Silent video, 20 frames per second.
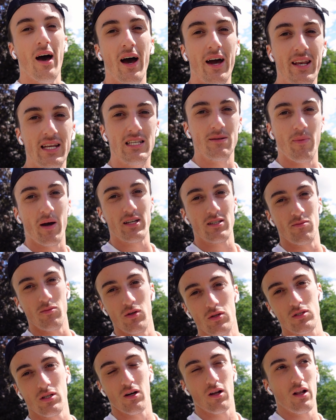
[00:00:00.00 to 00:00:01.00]
I need to buy some
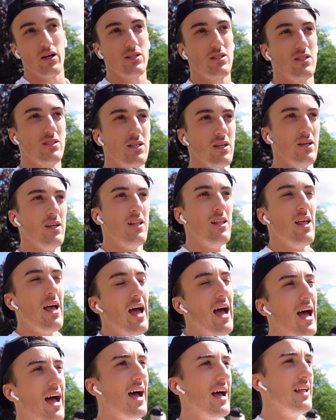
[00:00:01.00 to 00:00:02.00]
new sunglasses,
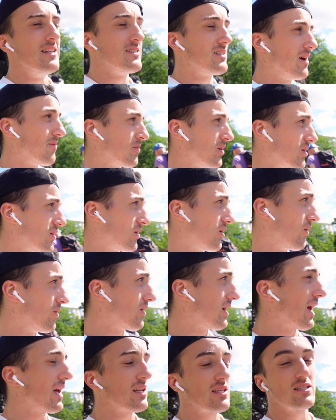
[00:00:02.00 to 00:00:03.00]
and I'm going to
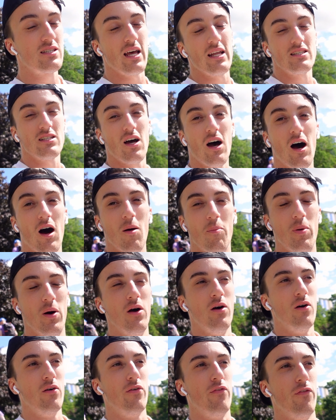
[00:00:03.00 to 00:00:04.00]
go get set up
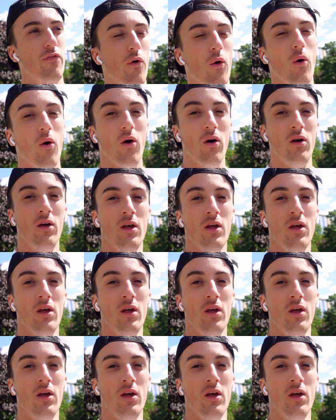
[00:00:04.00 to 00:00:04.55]
for